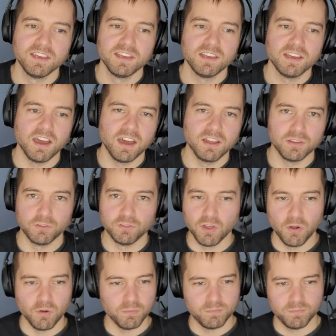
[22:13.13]
Uh, there's
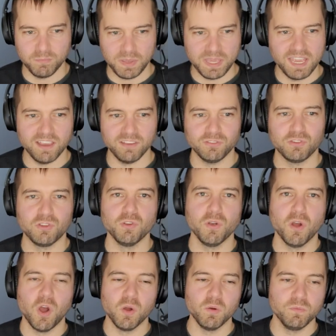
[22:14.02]
no P S two
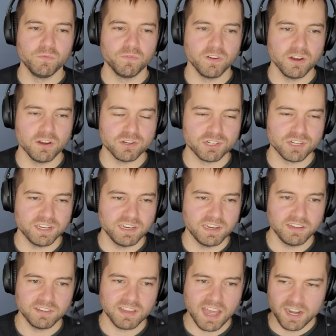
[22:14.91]
home version.
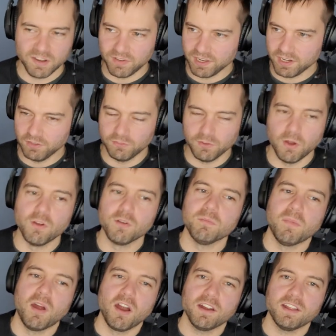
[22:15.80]
It's kind of like its own
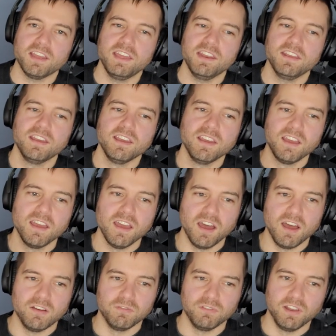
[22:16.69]
market
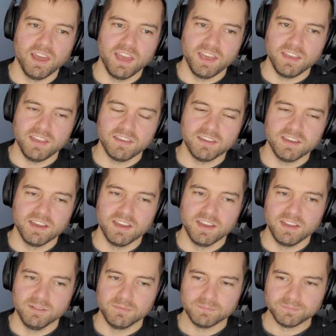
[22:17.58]
of like,
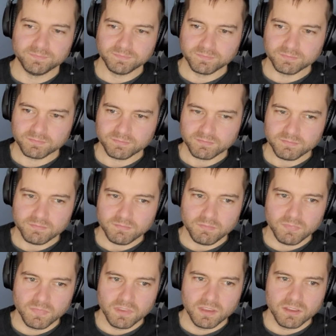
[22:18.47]
uh,
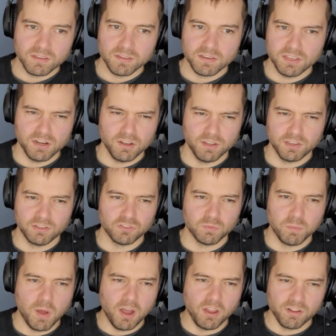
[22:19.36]
you know, like
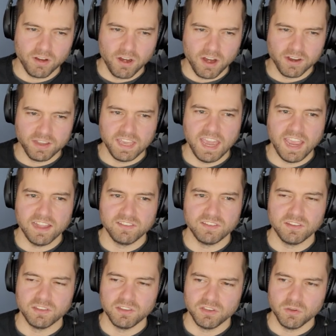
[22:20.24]
smaller arcades
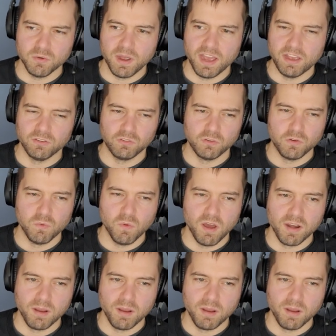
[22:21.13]
in the U S who want to